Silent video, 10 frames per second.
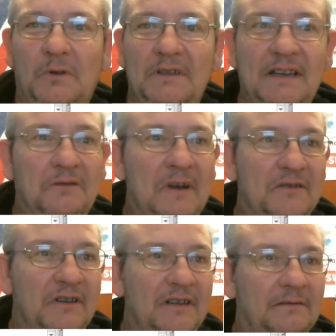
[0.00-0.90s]

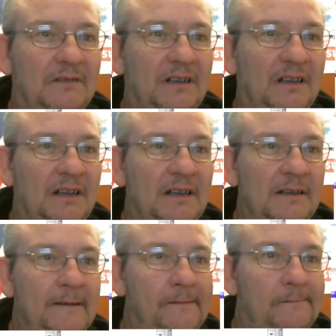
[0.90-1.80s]
crashing? Have
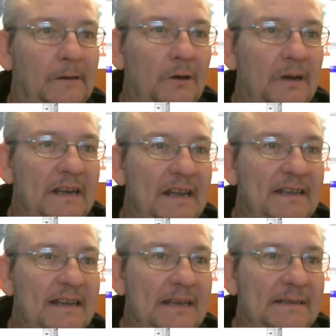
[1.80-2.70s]
I got any
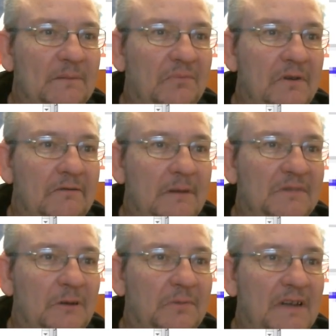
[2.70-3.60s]
intensive programs
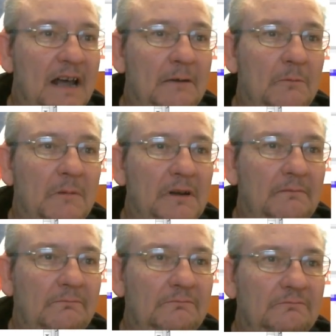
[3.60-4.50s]
open?
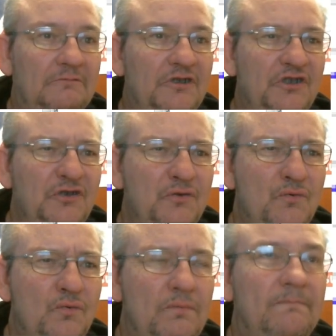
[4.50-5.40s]

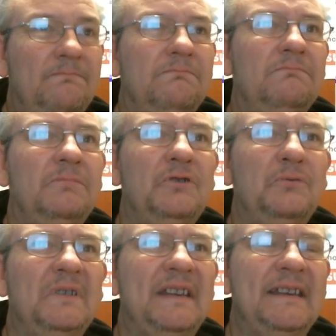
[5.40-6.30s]
Two of
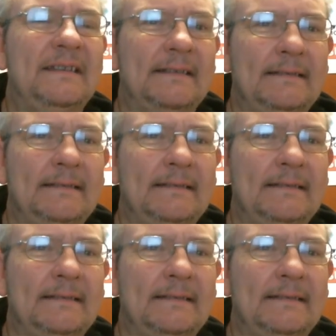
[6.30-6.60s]
these.